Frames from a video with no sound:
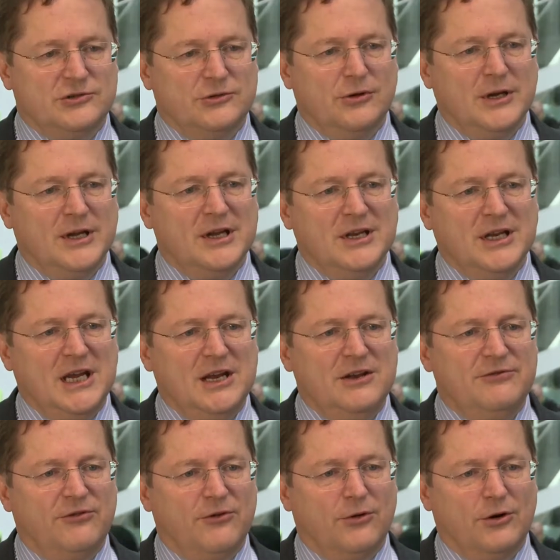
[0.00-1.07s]
truly a
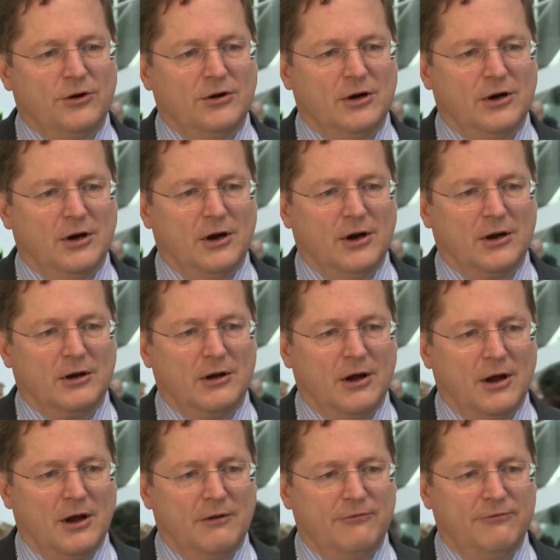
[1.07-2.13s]
need for a,
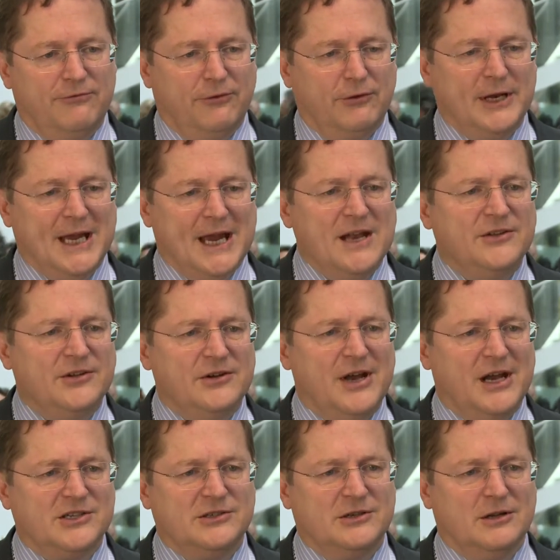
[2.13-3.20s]
a, fully
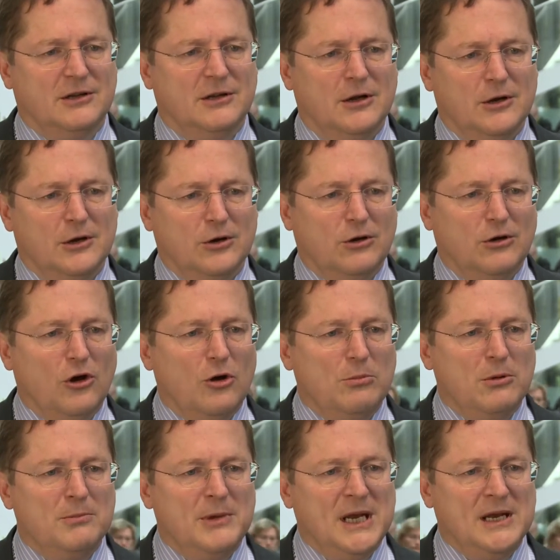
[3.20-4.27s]
international
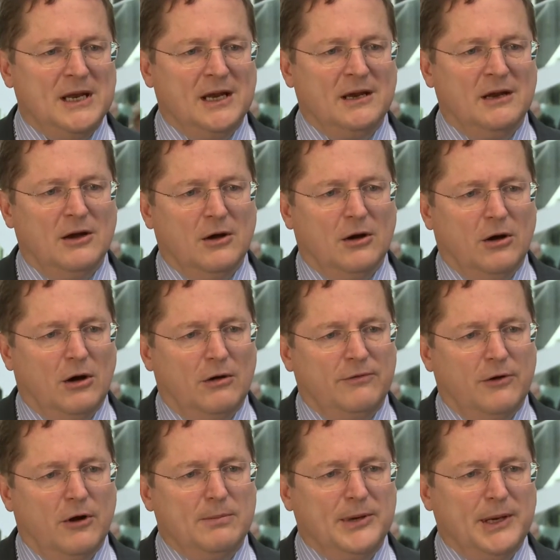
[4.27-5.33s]
global meeting
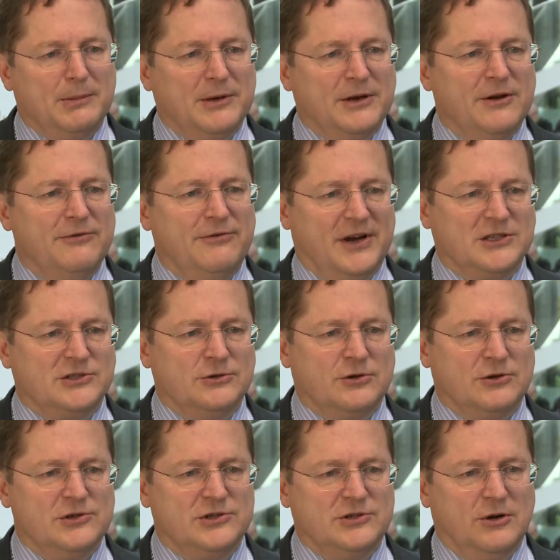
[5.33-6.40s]
of all people in infection
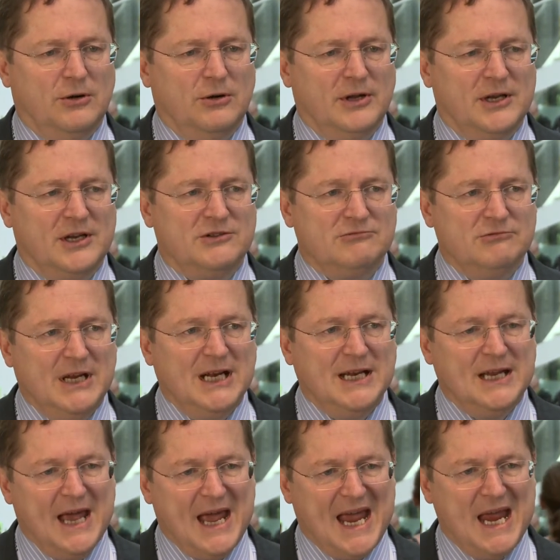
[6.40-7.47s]
control that is
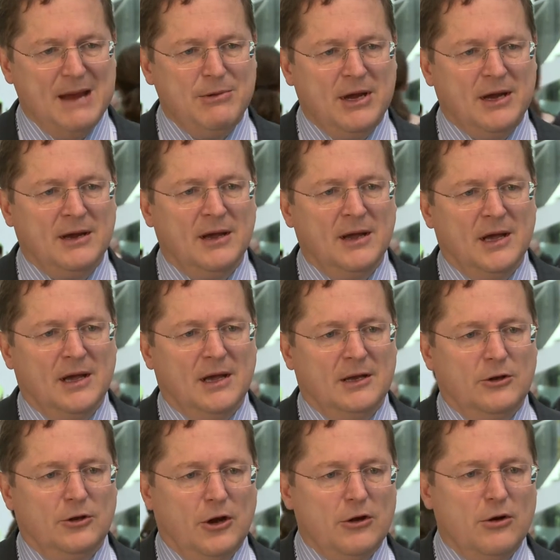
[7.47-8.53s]
really aiming
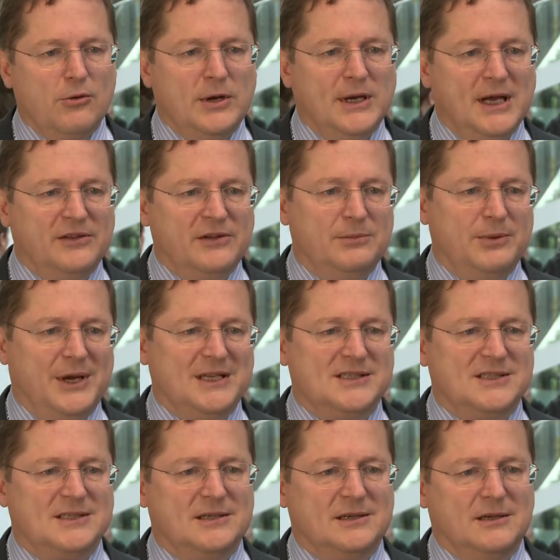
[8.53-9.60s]
not only at the
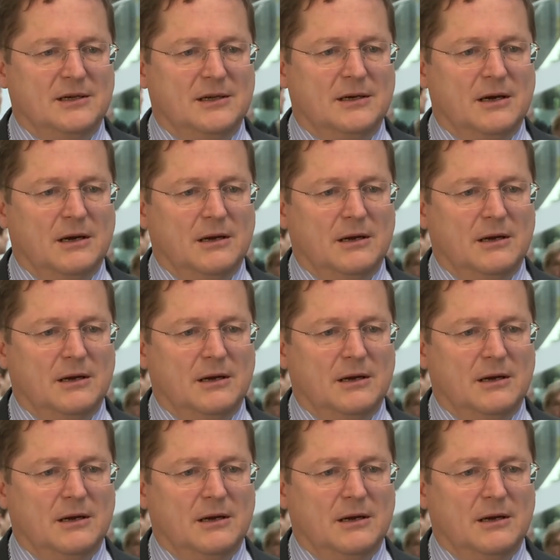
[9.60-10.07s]
best, uh,